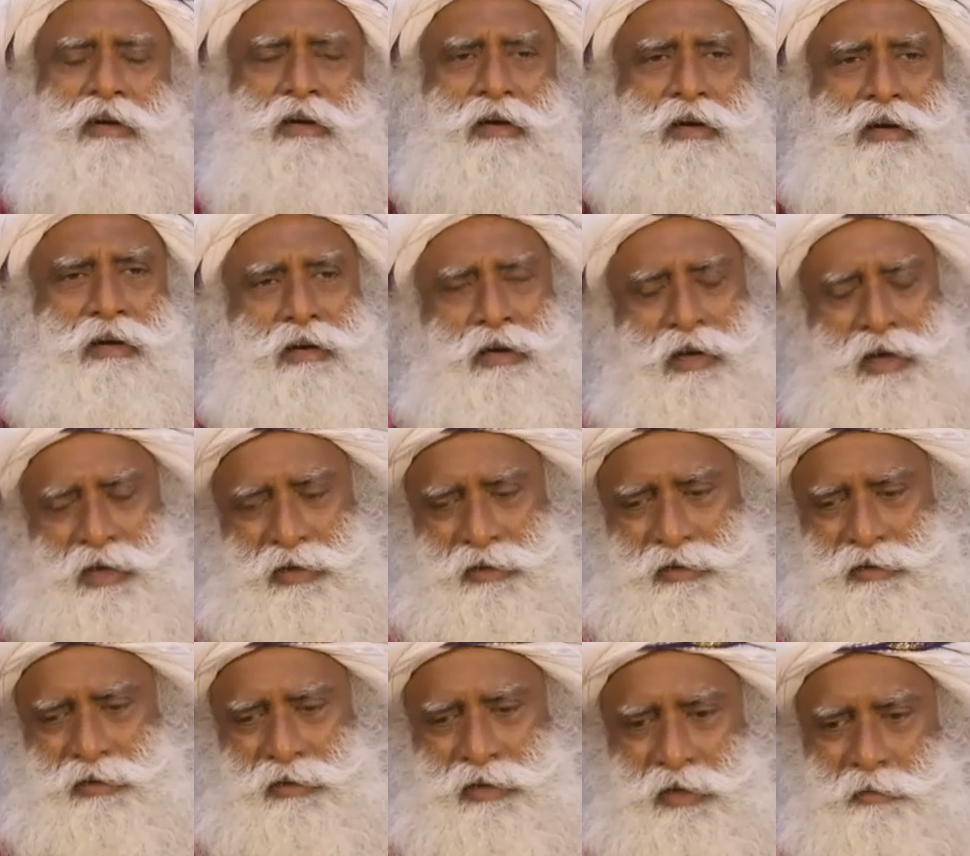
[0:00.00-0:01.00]

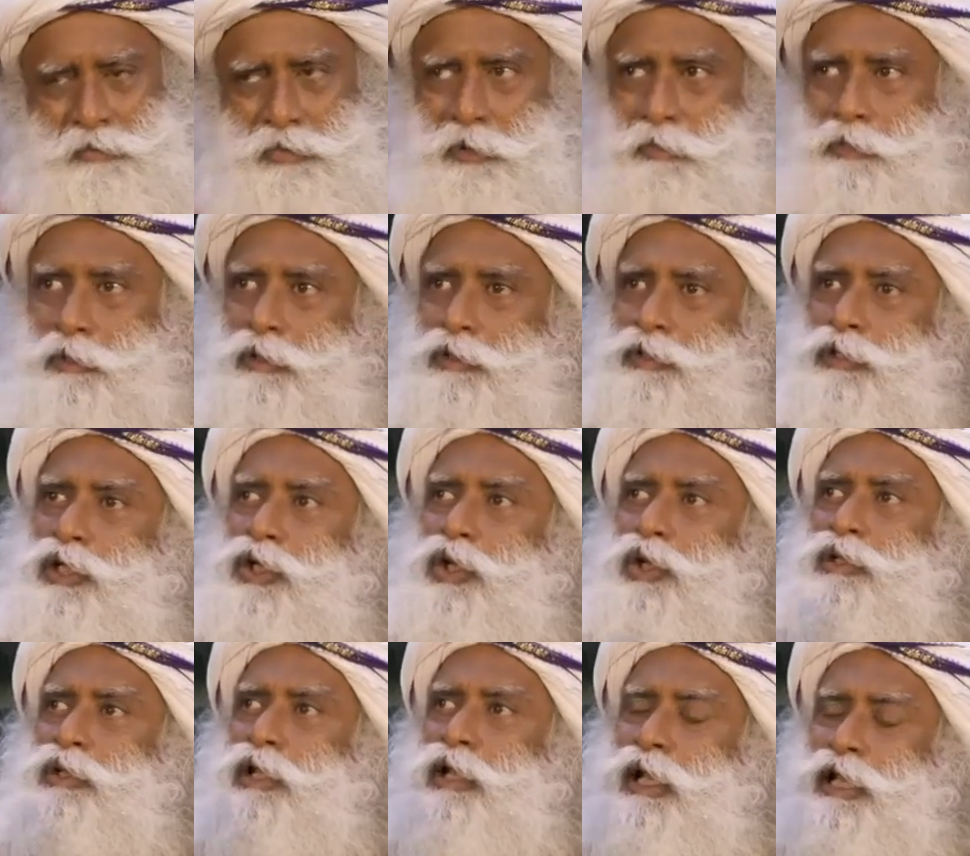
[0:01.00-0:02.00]
And people turn on
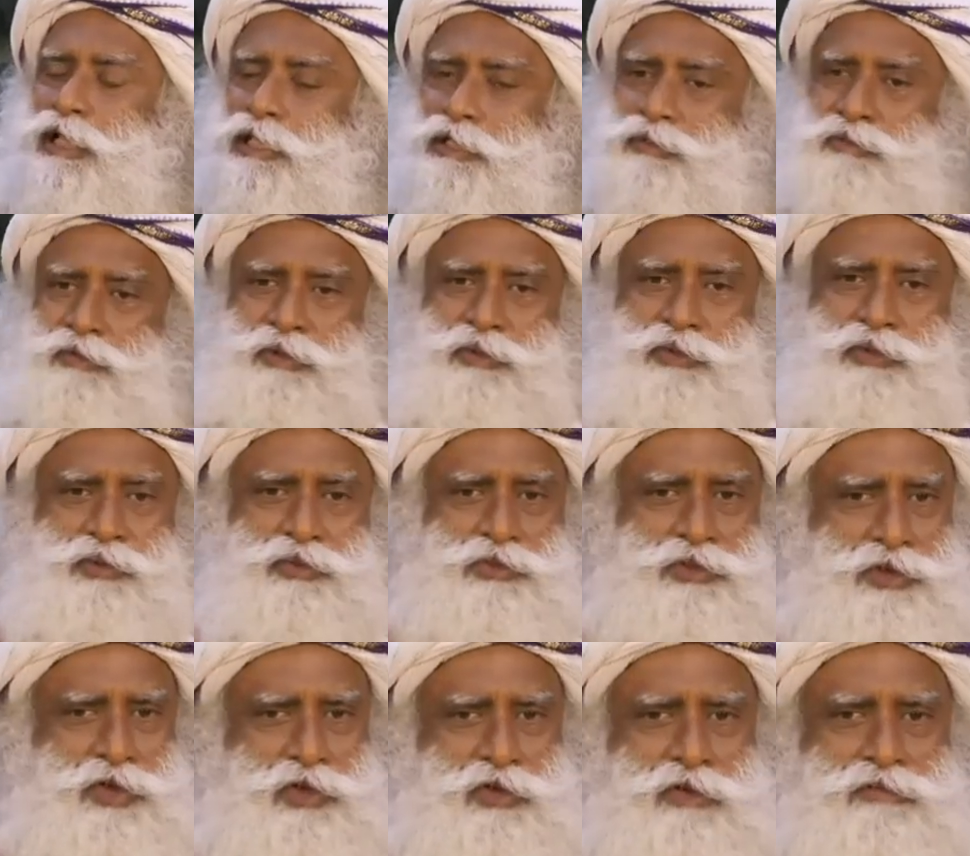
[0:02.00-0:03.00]
the lights for you,
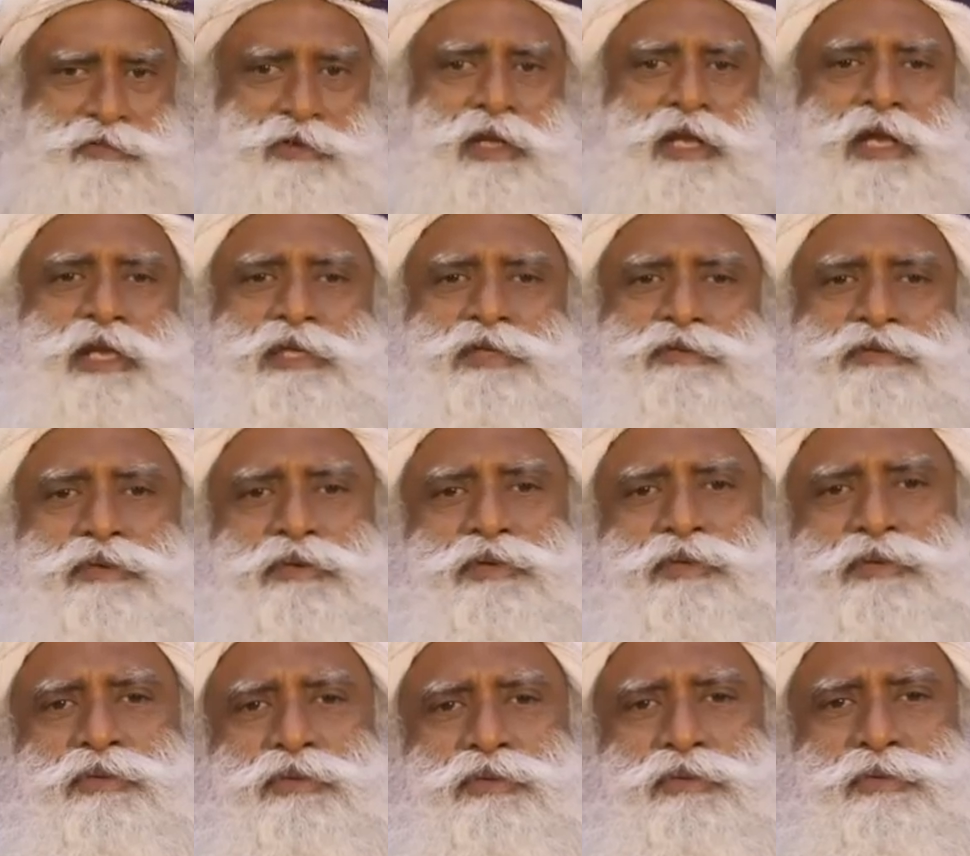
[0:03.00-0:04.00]
turn off the lights for
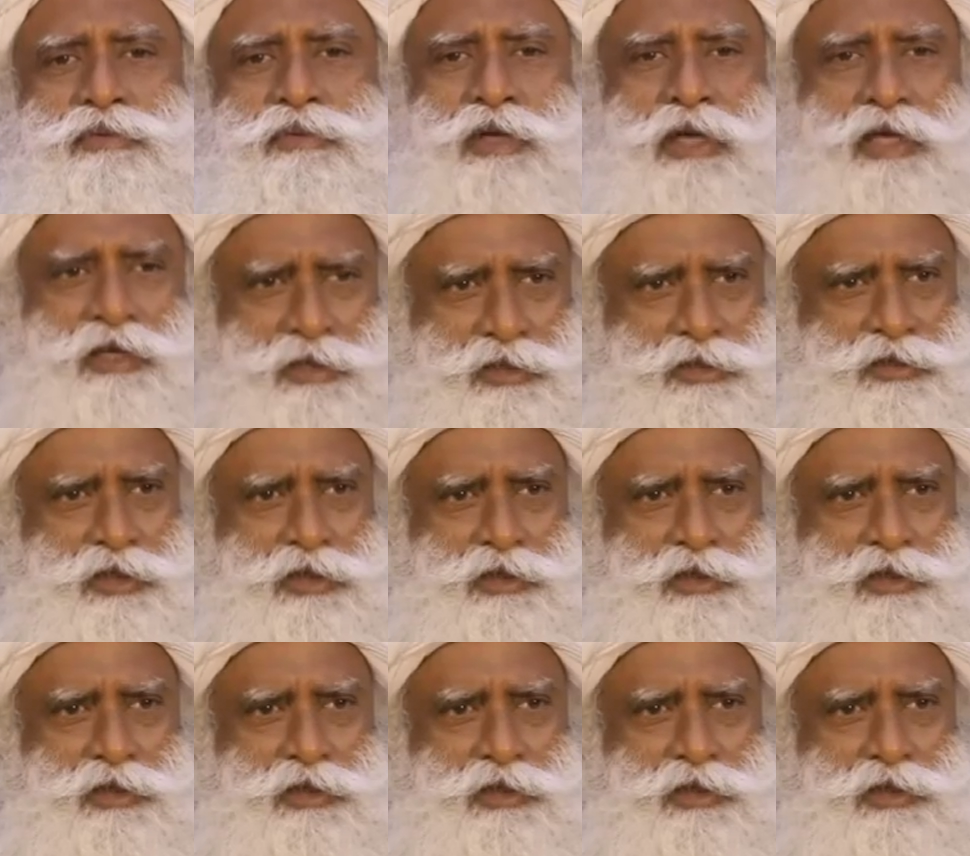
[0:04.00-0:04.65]
you, like Isha Yoga